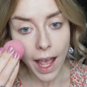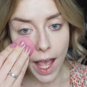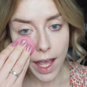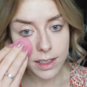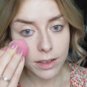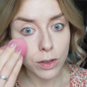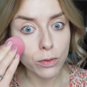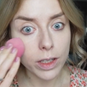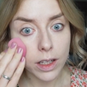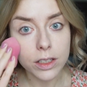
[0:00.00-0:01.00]
And if you
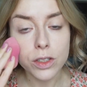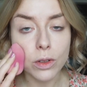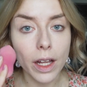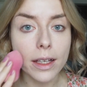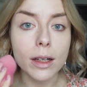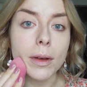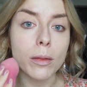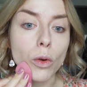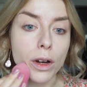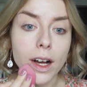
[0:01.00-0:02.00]
really do like a bit more